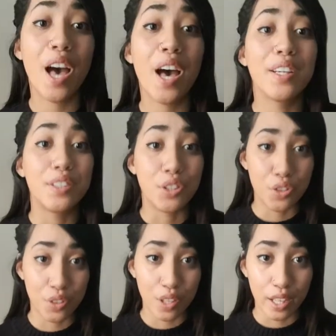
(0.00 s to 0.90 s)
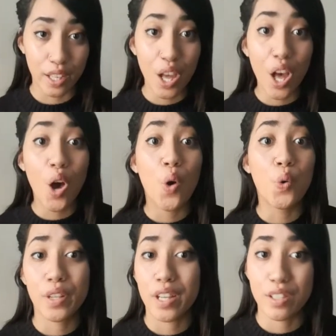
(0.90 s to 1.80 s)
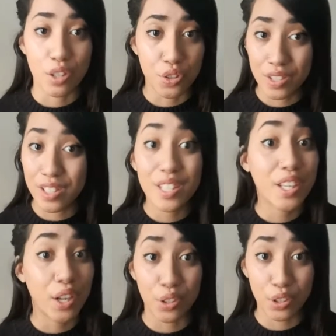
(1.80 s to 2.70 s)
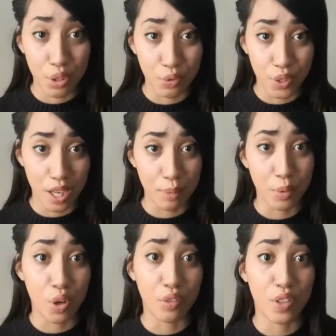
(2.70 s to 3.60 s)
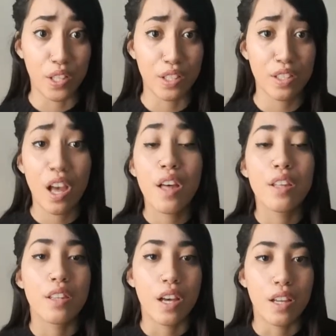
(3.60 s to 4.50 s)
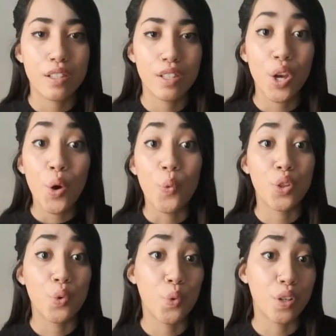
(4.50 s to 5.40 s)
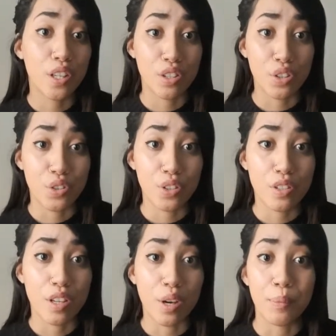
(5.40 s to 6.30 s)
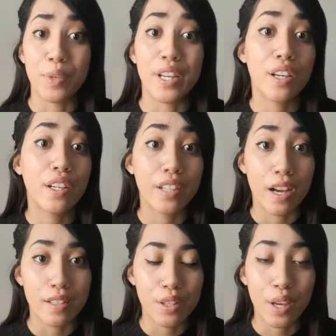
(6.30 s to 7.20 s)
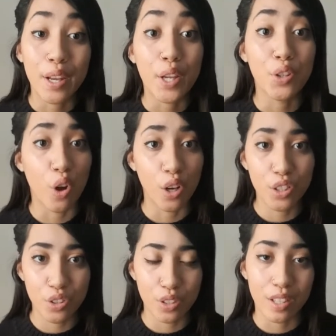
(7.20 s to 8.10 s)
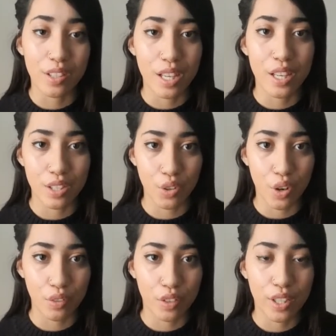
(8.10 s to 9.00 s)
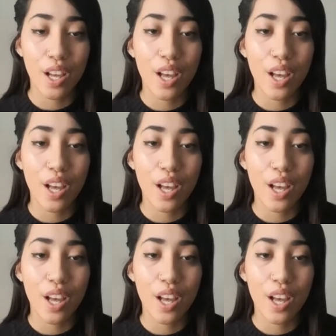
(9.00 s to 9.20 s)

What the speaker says: Additionally, organizations cannot overcome conflicts. Thus, with organizations recognizing and acknowledging that there is conflict,